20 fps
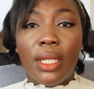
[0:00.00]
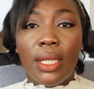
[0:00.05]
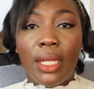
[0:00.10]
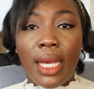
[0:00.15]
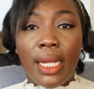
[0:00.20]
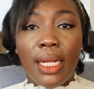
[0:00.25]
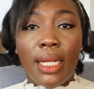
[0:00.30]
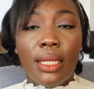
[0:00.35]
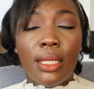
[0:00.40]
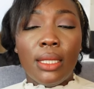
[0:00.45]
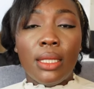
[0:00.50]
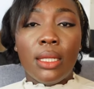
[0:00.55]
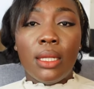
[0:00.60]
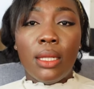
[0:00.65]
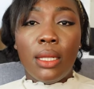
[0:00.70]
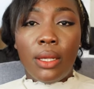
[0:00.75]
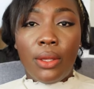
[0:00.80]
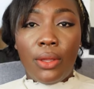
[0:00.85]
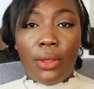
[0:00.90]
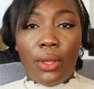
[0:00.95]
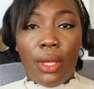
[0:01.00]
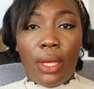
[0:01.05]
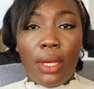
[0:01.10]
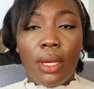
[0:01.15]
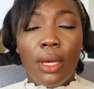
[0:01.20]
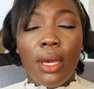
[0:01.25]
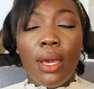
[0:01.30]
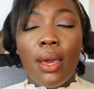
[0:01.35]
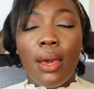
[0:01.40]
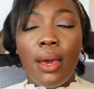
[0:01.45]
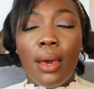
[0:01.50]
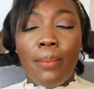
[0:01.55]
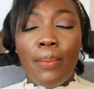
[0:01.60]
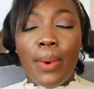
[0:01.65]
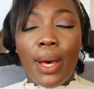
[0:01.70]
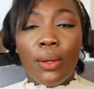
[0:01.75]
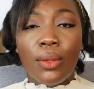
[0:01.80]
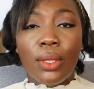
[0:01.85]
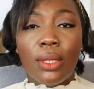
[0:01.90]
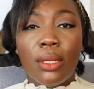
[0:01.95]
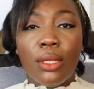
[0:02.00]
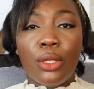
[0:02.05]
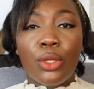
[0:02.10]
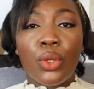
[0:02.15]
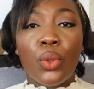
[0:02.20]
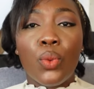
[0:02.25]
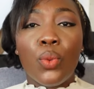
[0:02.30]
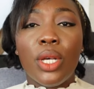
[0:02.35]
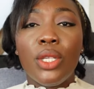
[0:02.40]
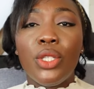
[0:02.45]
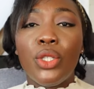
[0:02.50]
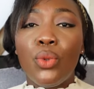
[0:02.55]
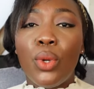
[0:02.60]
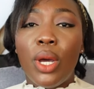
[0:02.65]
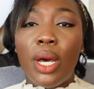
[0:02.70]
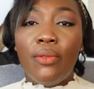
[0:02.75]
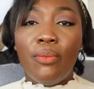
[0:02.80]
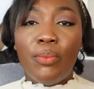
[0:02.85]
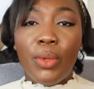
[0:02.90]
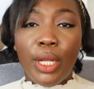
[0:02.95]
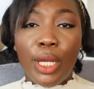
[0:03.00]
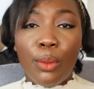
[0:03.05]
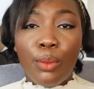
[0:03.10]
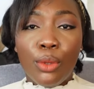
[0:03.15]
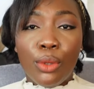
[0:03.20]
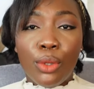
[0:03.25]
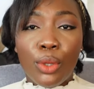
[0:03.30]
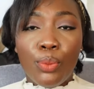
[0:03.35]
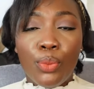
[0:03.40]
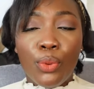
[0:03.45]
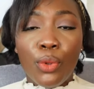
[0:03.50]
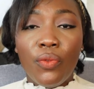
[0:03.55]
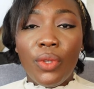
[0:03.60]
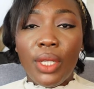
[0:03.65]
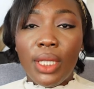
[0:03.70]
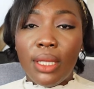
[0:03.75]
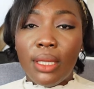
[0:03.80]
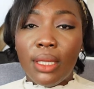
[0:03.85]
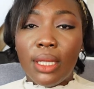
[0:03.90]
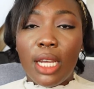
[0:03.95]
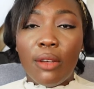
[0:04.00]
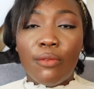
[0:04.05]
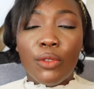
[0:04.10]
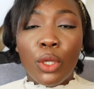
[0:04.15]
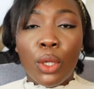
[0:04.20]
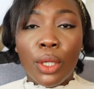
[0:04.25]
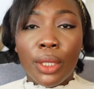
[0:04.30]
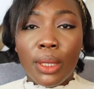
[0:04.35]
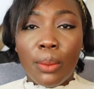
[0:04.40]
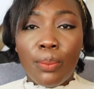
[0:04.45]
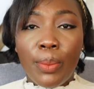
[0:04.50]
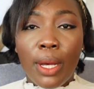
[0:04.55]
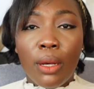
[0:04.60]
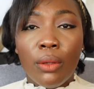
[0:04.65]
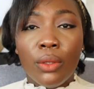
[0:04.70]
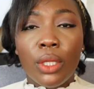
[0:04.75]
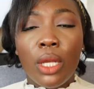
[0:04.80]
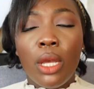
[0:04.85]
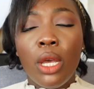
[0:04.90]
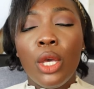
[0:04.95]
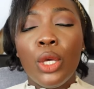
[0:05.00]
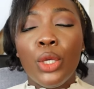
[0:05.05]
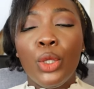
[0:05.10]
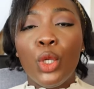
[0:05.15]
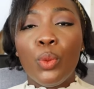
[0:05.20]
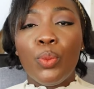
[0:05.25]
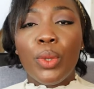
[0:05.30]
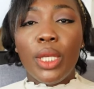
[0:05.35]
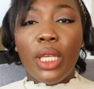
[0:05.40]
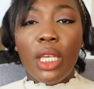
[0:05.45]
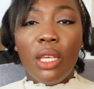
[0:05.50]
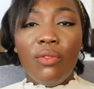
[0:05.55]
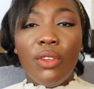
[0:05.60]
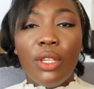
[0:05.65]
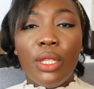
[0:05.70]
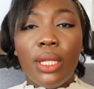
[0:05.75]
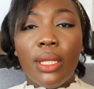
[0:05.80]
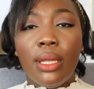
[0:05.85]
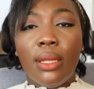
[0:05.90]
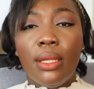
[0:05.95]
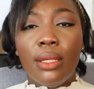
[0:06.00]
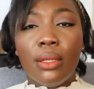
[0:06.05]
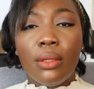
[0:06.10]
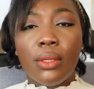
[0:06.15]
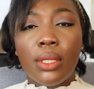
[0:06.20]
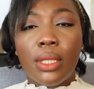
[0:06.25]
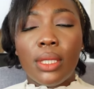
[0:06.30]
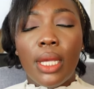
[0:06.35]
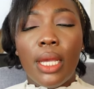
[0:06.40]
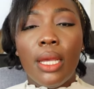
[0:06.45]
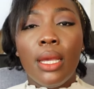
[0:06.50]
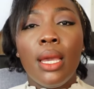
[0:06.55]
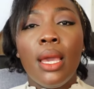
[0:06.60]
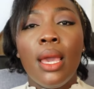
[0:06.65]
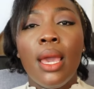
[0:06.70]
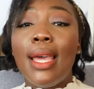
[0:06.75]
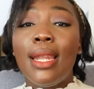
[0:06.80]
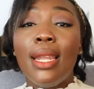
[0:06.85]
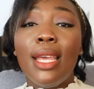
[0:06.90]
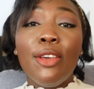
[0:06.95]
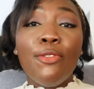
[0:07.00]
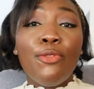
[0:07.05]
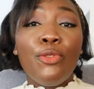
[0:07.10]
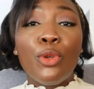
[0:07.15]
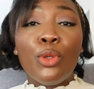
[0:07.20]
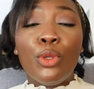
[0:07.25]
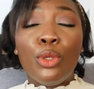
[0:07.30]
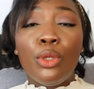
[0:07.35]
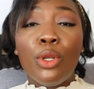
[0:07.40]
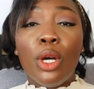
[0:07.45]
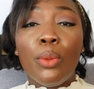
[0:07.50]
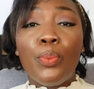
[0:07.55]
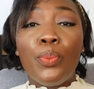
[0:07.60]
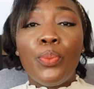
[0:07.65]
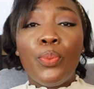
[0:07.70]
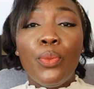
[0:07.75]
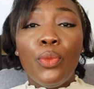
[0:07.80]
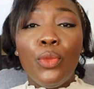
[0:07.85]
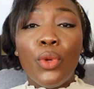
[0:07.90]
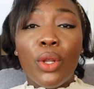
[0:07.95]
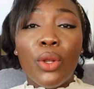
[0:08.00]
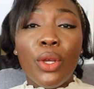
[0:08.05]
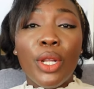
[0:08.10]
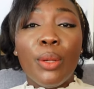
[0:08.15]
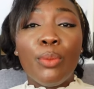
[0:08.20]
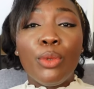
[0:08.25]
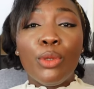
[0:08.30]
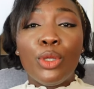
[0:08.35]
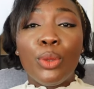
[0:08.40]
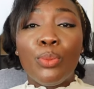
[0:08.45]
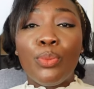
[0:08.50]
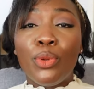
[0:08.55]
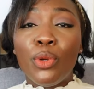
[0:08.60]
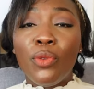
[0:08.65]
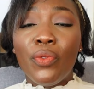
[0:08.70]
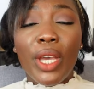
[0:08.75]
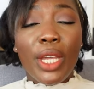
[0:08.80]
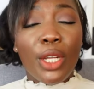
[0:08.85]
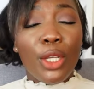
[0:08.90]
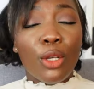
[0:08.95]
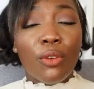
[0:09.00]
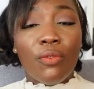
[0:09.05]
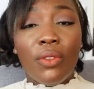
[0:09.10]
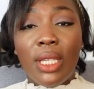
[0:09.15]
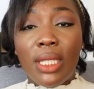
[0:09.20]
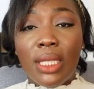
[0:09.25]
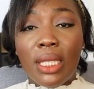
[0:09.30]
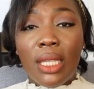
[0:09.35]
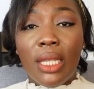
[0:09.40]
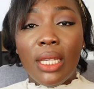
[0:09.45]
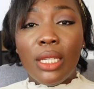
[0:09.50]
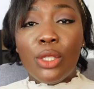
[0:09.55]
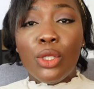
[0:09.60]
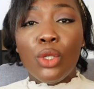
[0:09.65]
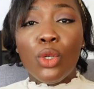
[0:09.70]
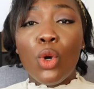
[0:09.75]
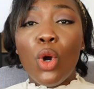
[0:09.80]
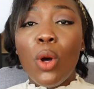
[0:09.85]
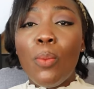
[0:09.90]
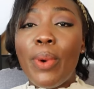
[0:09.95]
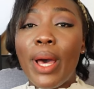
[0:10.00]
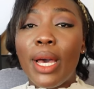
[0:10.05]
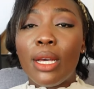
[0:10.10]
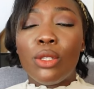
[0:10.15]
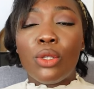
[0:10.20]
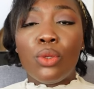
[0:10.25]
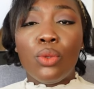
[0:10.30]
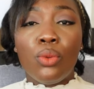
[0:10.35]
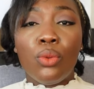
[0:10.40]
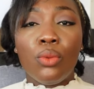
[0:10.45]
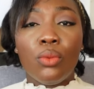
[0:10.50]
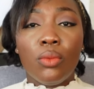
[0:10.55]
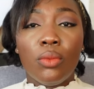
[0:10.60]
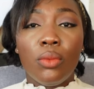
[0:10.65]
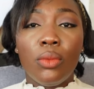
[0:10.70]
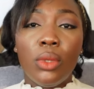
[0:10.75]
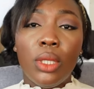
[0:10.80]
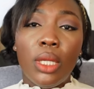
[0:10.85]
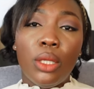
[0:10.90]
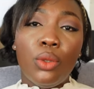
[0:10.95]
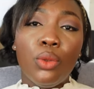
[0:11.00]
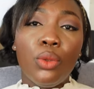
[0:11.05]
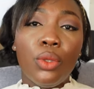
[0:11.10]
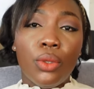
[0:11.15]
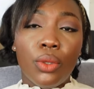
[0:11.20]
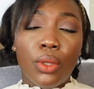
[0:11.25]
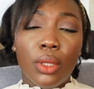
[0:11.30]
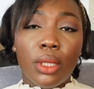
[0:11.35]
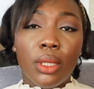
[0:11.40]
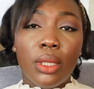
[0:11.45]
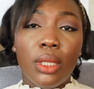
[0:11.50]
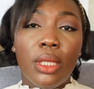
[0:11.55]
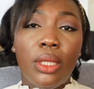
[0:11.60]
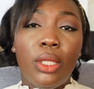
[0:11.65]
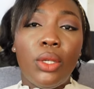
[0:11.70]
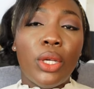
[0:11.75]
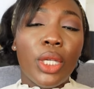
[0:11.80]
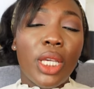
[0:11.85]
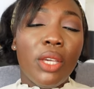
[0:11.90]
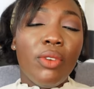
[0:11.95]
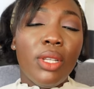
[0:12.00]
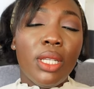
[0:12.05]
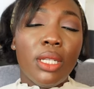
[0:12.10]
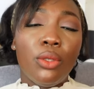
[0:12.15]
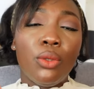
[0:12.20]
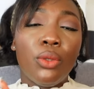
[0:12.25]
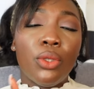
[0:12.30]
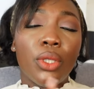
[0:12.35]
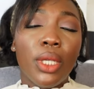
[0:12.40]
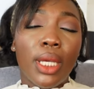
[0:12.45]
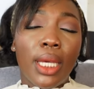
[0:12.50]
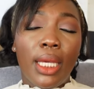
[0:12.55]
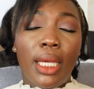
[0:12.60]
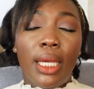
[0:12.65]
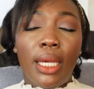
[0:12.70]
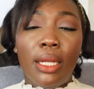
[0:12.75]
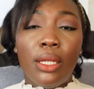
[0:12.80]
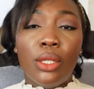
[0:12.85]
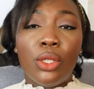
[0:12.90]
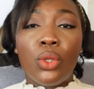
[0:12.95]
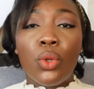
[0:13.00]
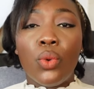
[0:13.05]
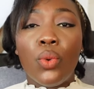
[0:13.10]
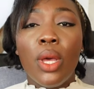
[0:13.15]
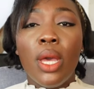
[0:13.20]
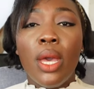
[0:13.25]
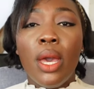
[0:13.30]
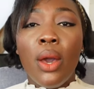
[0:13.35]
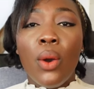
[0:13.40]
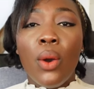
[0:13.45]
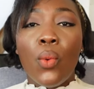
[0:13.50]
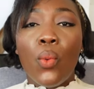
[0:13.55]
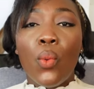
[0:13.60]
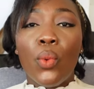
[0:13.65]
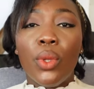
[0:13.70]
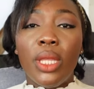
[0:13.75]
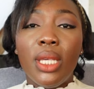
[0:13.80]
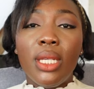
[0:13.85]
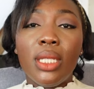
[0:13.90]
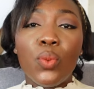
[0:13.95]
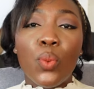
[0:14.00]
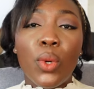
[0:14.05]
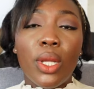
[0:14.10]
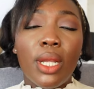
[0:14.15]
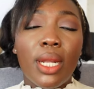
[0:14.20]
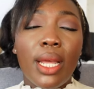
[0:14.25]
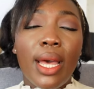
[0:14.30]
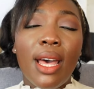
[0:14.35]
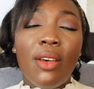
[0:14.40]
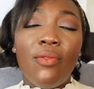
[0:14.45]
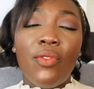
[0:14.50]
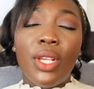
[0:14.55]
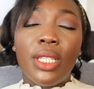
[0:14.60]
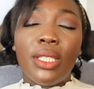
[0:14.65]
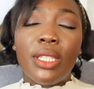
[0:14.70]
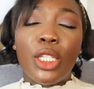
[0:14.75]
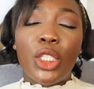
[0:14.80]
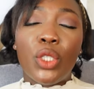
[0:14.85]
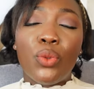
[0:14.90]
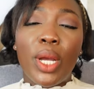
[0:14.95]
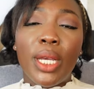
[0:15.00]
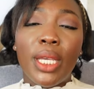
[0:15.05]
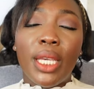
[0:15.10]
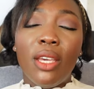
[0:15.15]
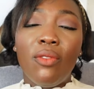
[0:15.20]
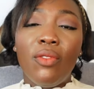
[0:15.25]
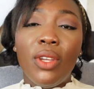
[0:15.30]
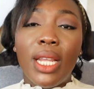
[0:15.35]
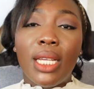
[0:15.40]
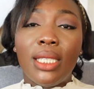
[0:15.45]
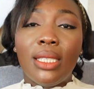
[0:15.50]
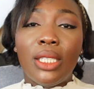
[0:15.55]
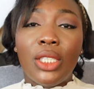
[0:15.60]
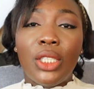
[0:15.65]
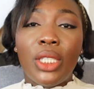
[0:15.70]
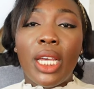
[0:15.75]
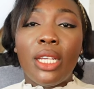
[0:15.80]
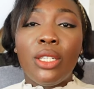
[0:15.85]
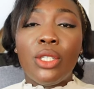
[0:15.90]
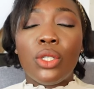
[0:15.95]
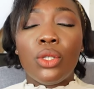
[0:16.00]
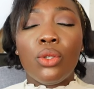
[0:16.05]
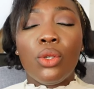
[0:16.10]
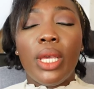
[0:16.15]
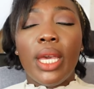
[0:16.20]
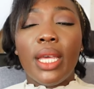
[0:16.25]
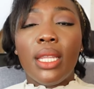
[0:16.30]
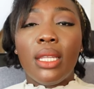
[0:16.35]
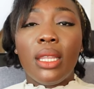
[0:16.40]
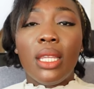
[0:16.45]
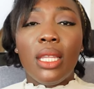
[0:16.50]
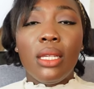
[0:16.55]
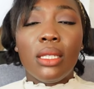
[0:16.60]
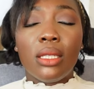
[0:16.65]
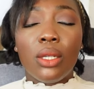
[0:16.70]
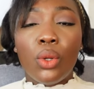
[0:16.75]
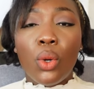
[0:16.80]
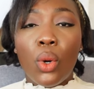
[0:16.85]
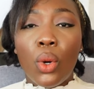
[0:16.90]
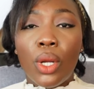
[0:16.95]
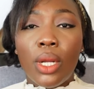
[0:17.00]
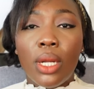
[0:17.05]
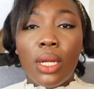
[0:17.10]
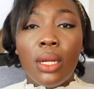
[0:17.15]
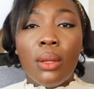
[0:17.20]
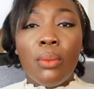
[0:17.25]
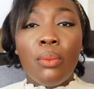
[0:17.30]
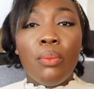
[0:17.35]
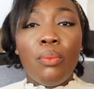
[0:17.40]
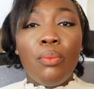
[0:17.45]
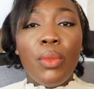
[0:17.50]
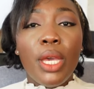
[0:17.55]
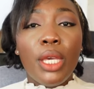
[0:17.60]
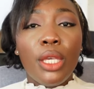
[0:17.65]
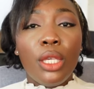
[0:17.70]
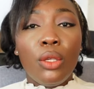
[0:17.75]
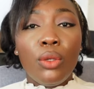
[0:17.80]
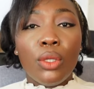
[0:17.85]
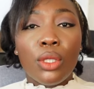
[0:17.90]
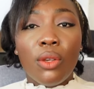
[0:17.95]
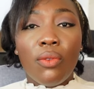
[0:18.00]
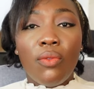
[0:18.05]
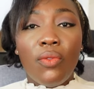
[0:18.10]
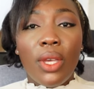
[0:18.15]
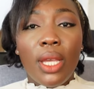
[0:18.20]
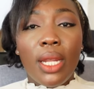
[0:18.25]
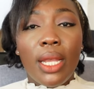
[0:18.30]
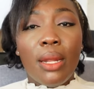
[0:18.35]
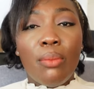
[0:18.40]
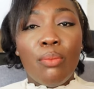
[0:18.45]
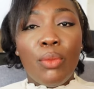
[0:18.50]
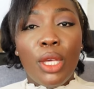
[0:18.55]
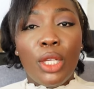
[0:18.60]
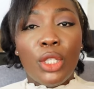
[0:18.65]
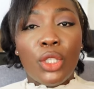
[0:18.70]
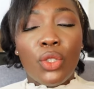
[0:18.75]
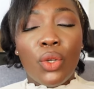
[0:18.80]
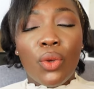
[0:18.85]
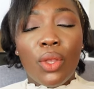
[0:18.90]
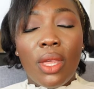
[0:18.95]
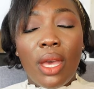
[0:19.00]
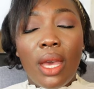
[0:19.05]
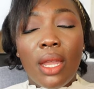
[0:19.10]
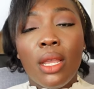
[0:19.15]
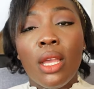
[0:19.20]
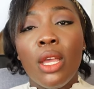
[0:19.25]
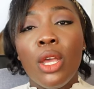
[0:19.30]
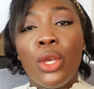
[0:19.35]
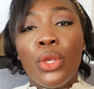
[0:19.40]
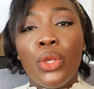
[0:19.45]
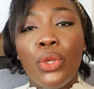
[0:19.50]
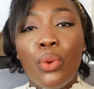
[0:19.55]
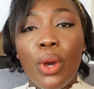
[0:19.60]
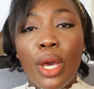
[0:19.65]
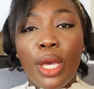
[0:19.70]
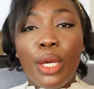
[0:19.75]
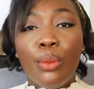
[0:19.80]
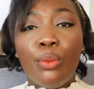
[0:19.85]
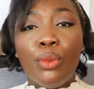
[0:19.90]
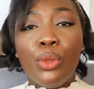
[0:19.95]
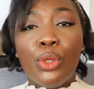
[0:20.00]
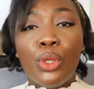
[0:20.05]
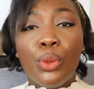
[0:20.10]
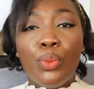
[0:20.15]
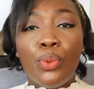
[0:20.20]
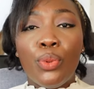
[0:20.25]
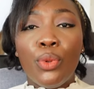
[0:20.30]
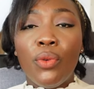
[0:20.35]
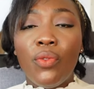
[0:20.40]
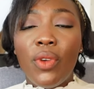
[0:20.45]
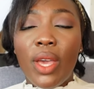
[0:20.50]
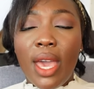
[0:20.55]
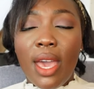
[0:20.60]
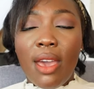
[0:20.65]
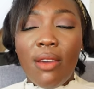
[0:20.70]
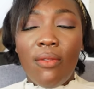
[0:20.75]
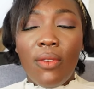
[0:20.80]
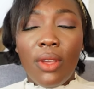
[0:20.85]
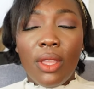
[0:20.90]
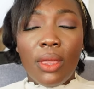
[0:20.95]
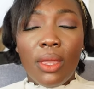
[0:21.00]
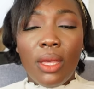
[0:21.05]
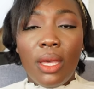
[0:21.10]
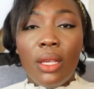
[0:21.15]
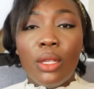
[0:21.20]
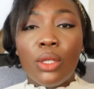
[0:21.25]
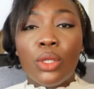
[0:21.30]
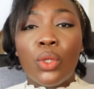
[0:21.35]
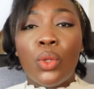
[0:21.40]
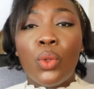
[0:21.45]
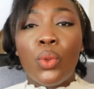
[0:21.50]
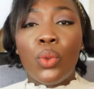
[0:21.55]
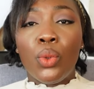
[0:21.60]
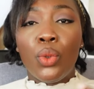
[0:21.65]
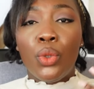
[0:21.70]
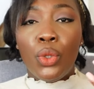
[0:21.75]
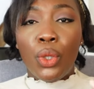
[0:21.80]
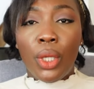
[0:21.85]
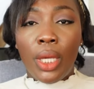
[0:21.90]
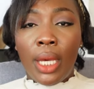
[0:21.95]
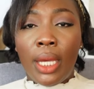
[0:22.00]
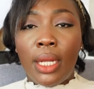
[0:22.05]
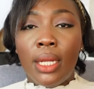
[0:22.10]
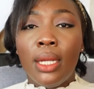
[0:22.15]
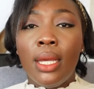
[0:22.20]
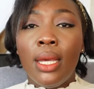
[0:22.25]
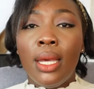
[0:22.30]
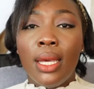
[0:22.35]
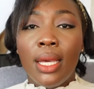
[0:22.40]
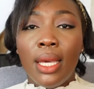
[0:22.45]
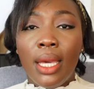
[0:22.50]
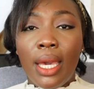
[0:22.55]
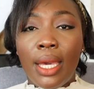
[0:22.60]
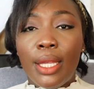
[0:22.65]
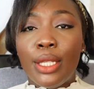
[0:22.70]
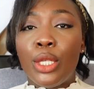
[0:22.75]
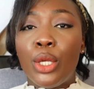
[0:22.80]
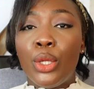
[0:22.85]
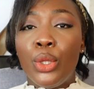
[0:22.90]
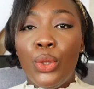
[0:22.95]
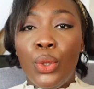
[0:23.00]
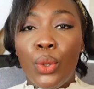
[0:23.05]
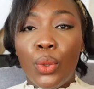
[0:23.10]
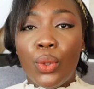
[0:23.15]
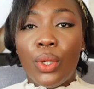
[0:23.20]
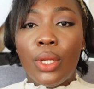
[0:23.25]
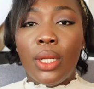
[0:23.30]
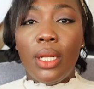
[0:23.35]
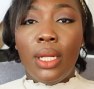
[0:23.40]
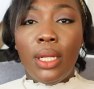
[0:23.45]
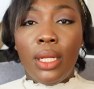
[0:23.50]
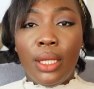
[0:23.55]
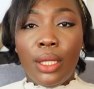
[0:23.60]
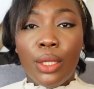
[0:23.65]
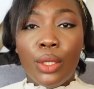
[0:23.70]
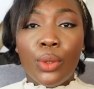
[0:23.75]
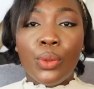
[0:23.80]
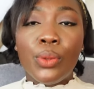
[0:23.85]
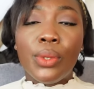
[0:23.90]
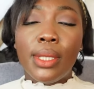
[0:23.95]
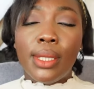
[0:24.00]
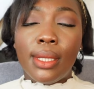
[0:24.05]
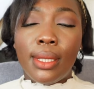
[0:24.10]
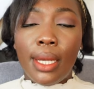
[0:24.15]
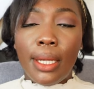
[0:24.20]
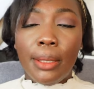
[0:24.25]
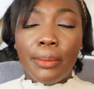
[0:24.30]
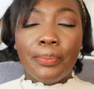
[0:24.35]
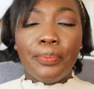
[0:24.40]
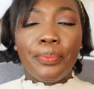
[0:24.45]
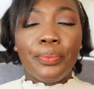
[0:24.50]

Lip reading: That is the thing about this. So once you have been able to prove these things that I've talked about, you'll be given the legal stay. And if you do not, you are not able to prove any of these things, you go back to the Duldung. You are given the Duldung again. So this 1.5 years that you are given as a chance to get things in order, make use of it and make sure that you are able to prove everything so you can get your legal stay.